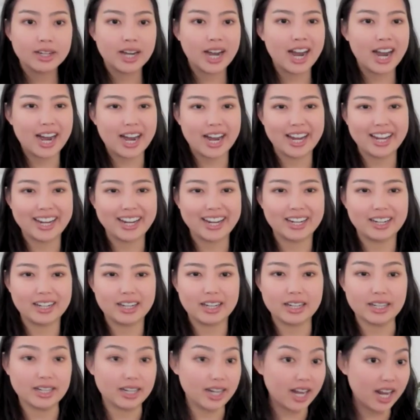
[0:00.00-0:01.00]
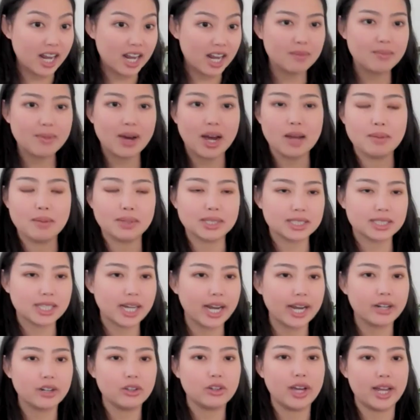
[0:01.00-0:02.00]
Hi, name, I'm a
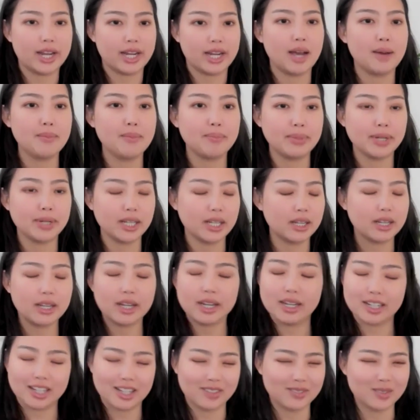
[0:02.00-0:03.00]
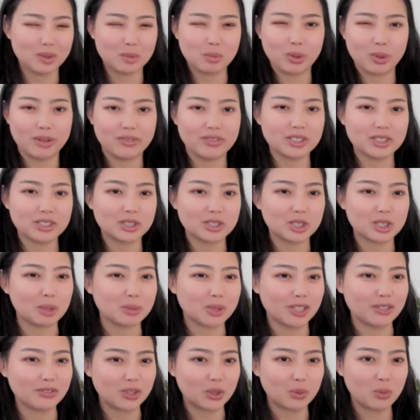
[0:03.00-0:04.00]
title at company, and give a brief
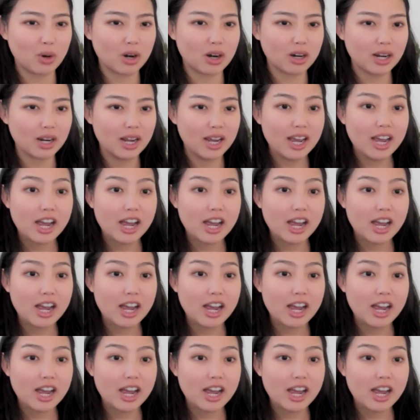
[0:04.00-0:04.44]
description of your work.